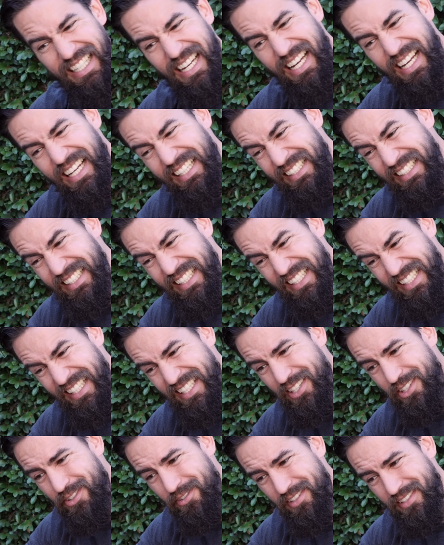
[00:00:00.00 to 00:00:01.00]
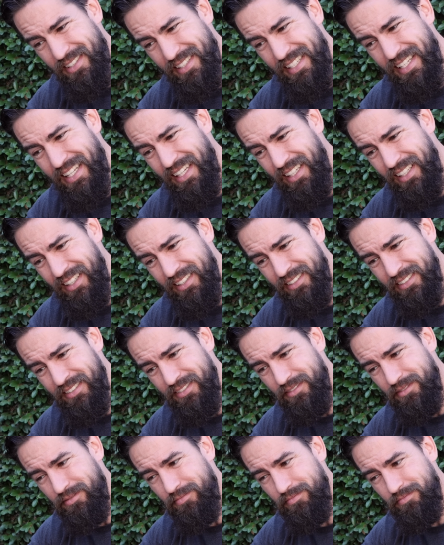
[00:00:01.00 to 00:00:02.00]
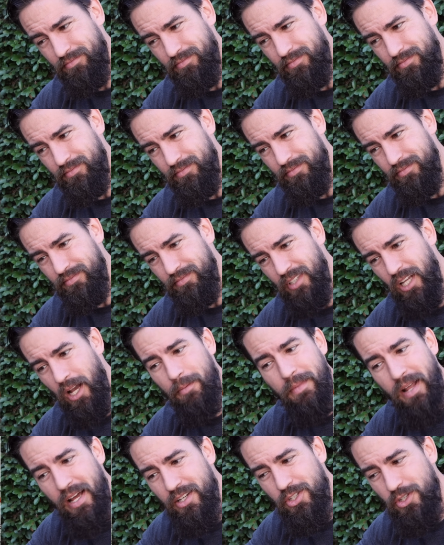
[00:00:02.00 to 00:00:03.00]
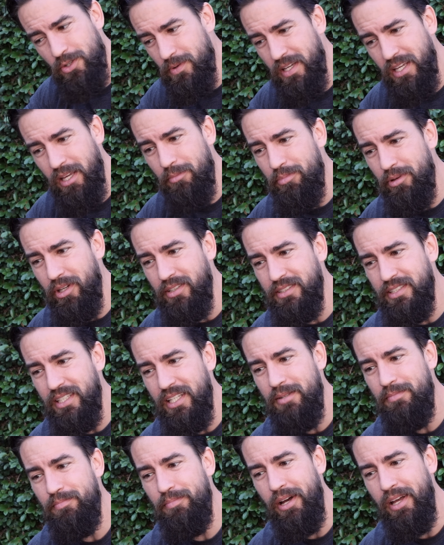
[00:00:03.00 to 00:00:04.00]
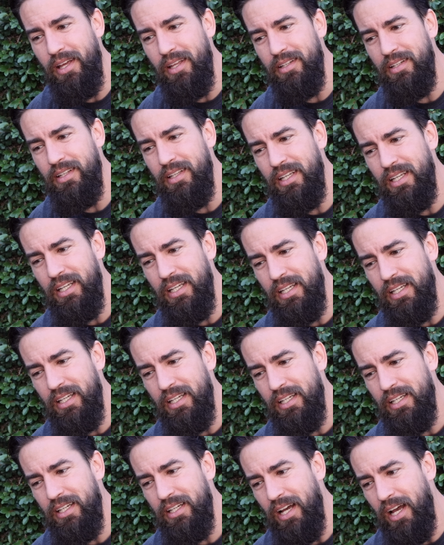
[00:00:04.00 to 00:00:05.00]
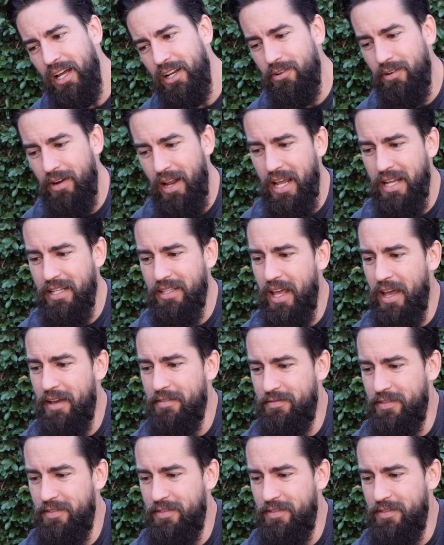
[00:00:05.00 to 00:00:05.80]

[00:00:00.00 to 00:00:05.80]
kinda interesting. I'm not doing a built-in, but I don't hate that